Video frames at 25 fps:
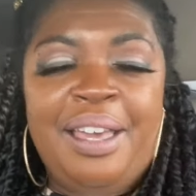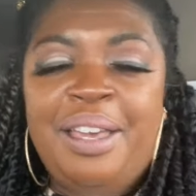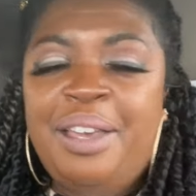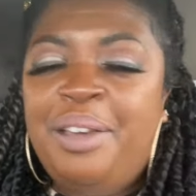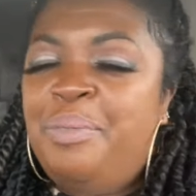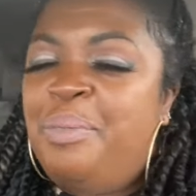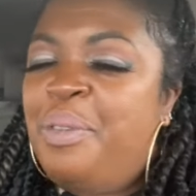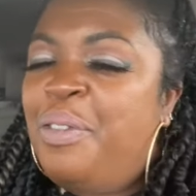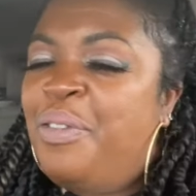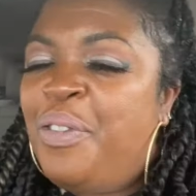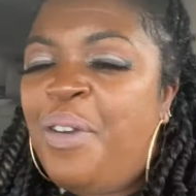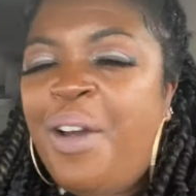
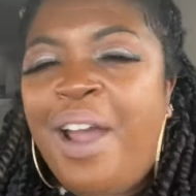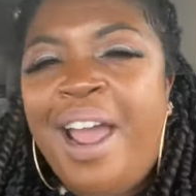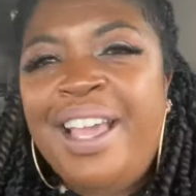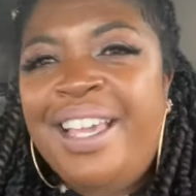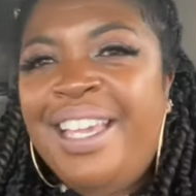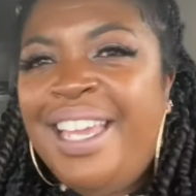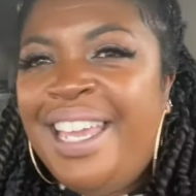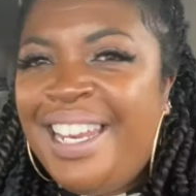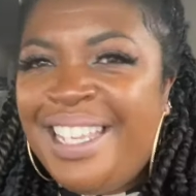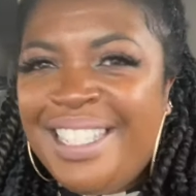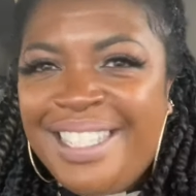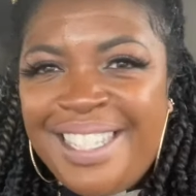before I
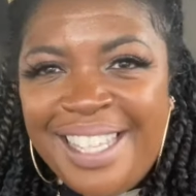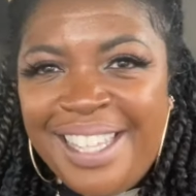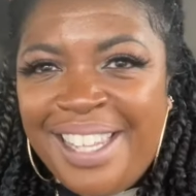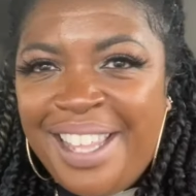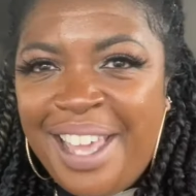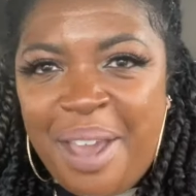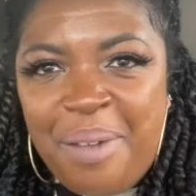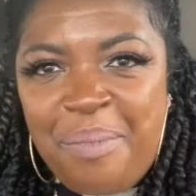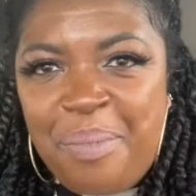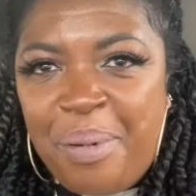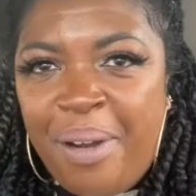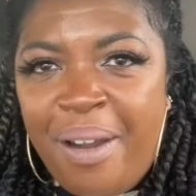get into
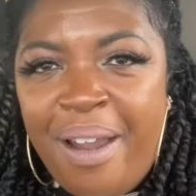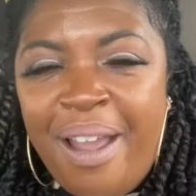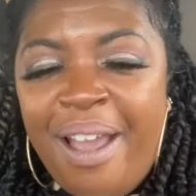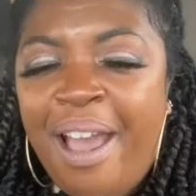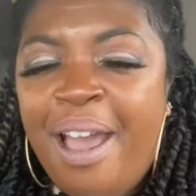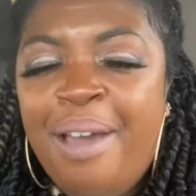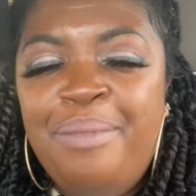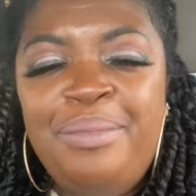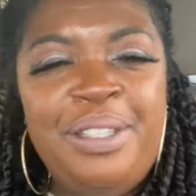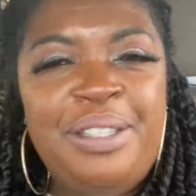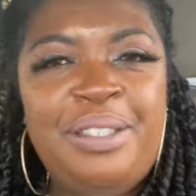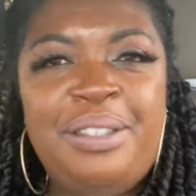that part,
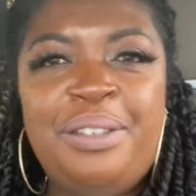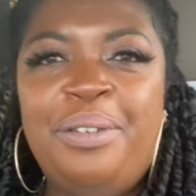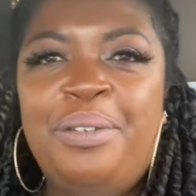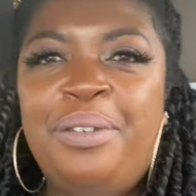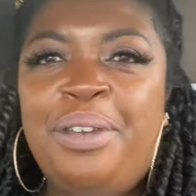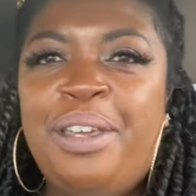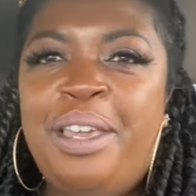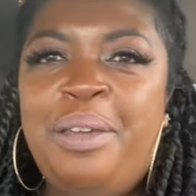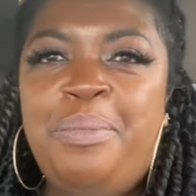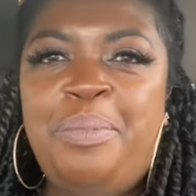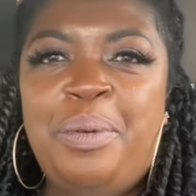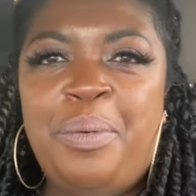I'm just gonna
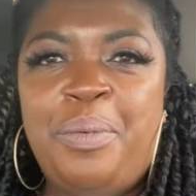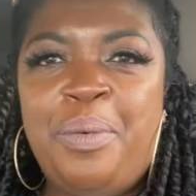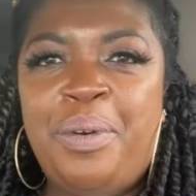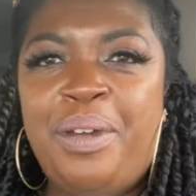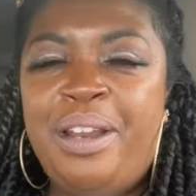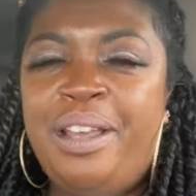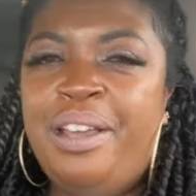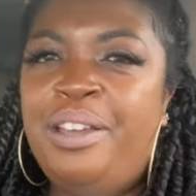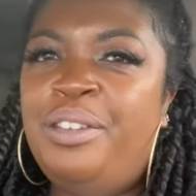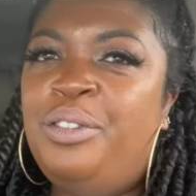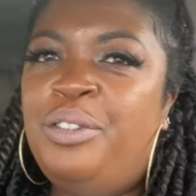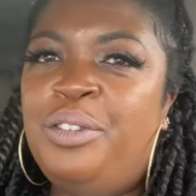keep it
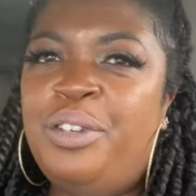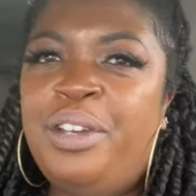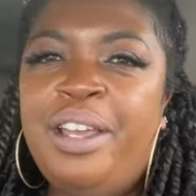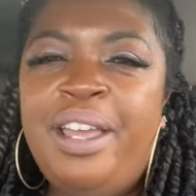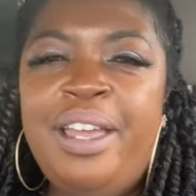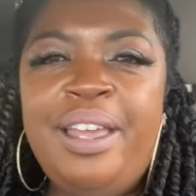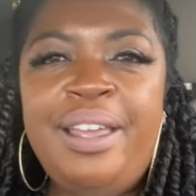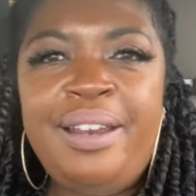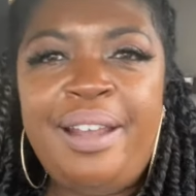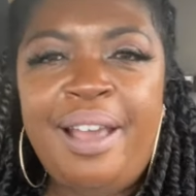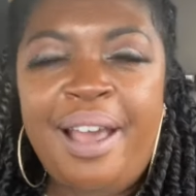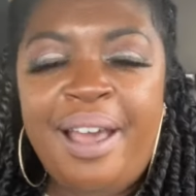100
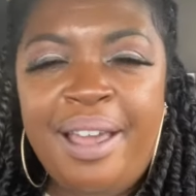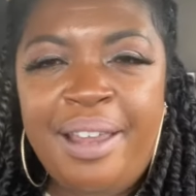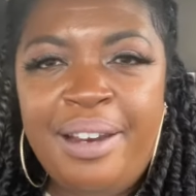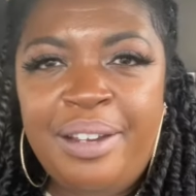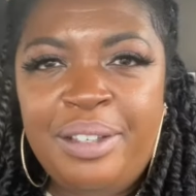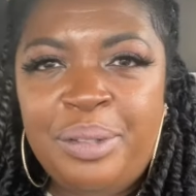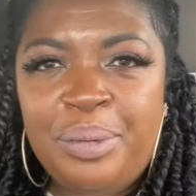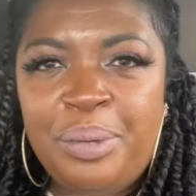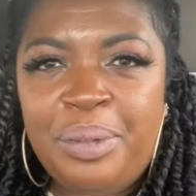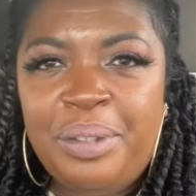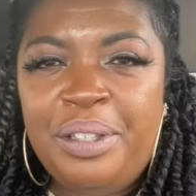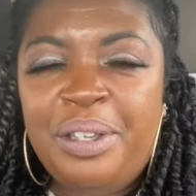and
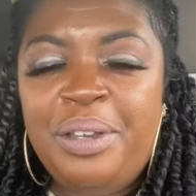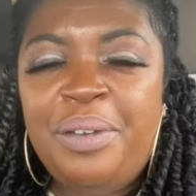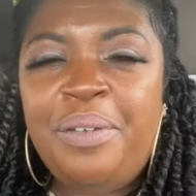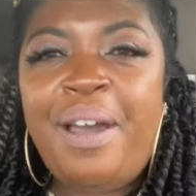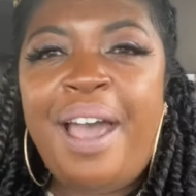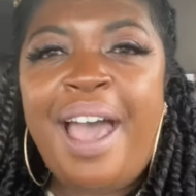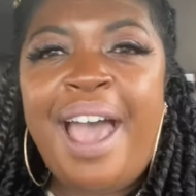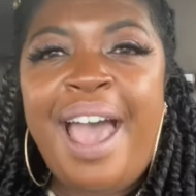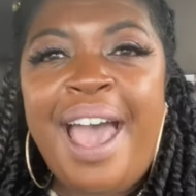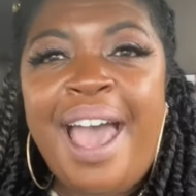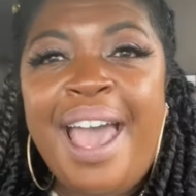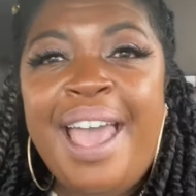honest with you.
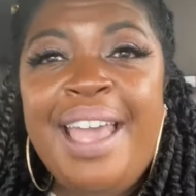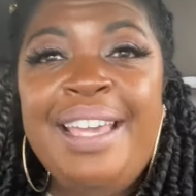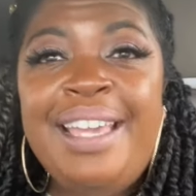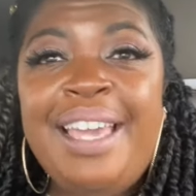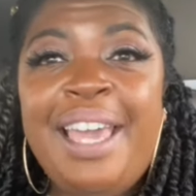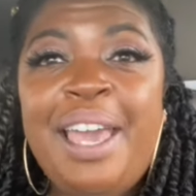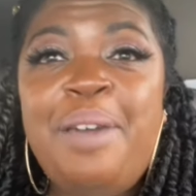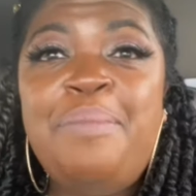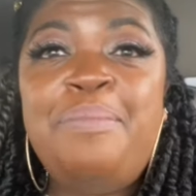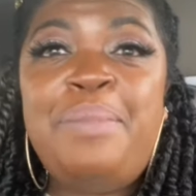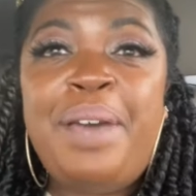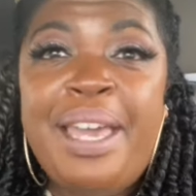I
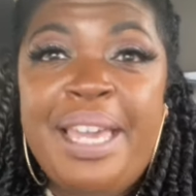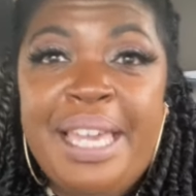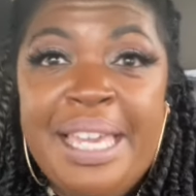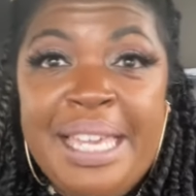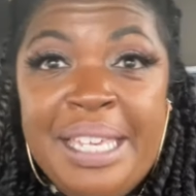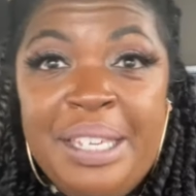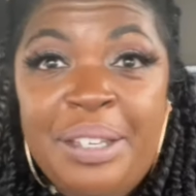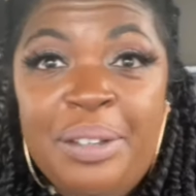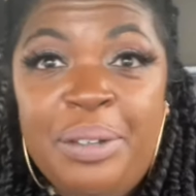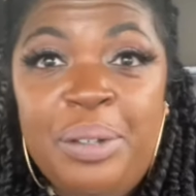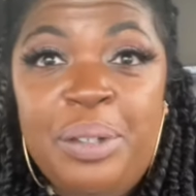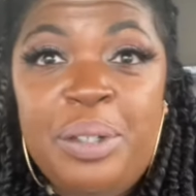kept my
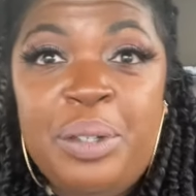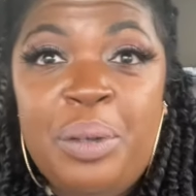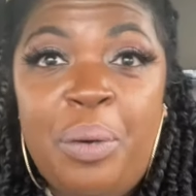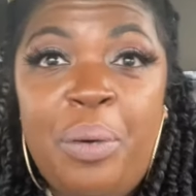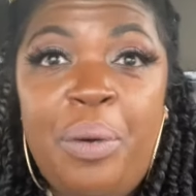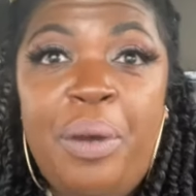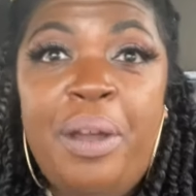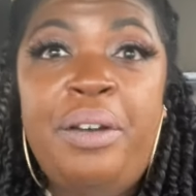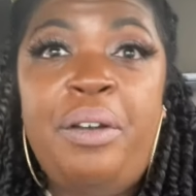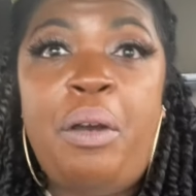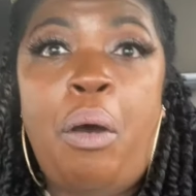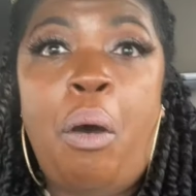heels
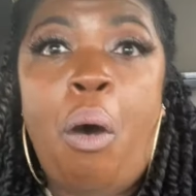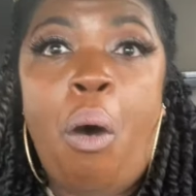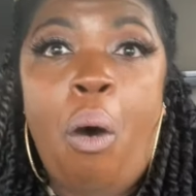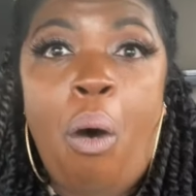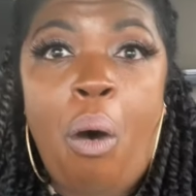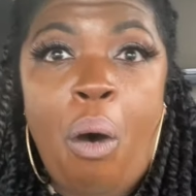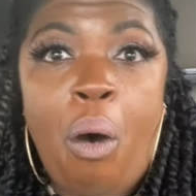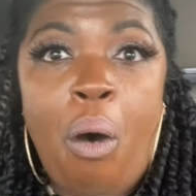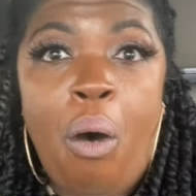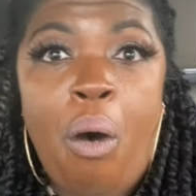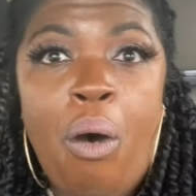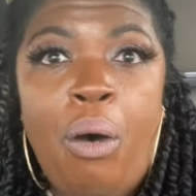on
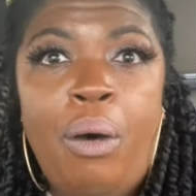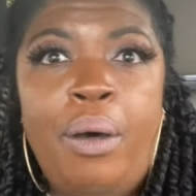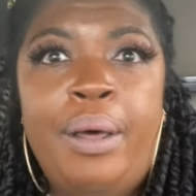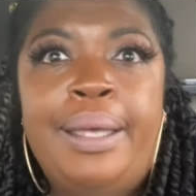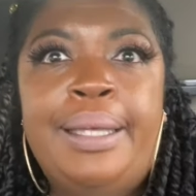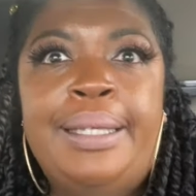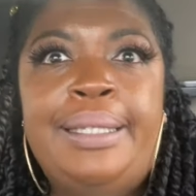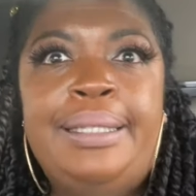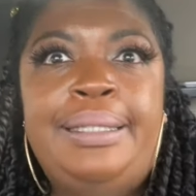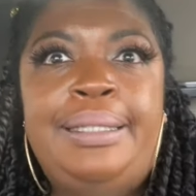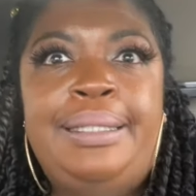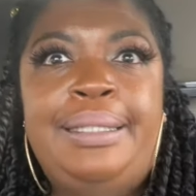all
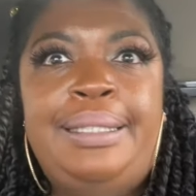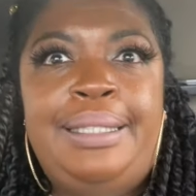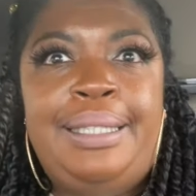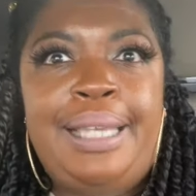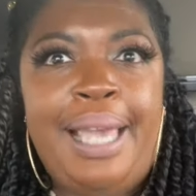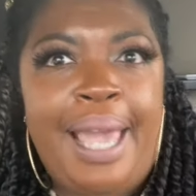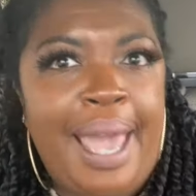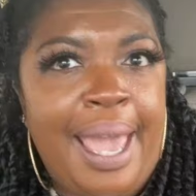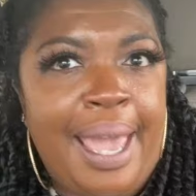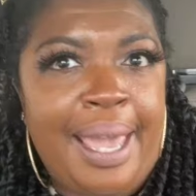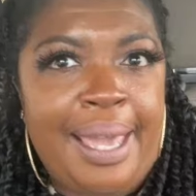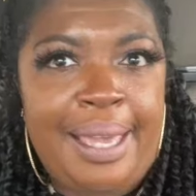
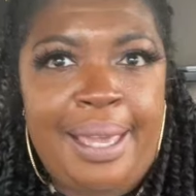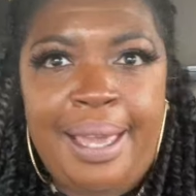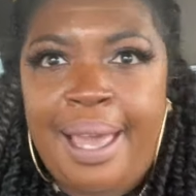day.